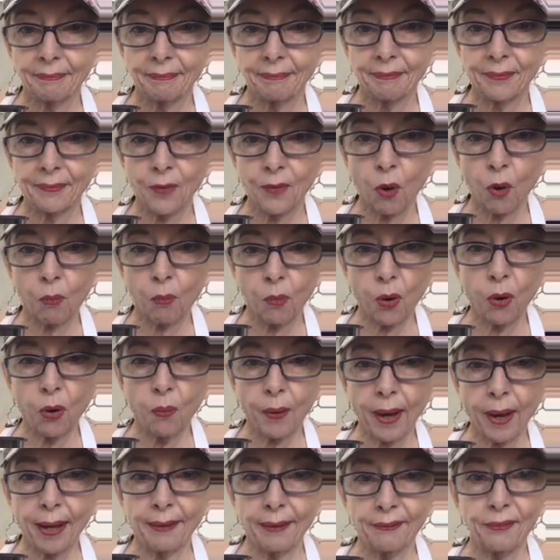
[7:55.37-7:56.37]
No more
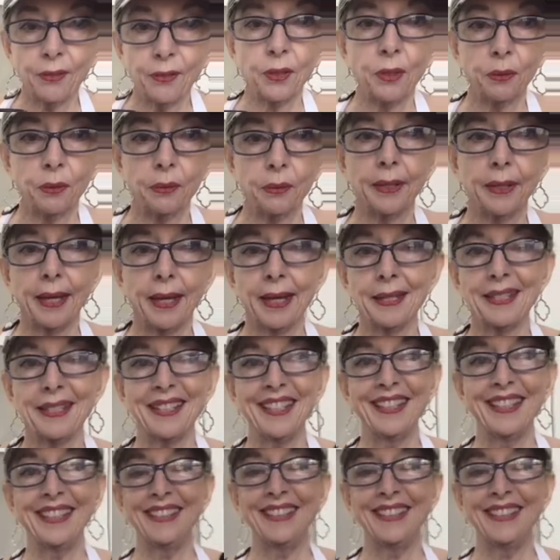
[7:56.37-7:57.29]
wine for you, yes.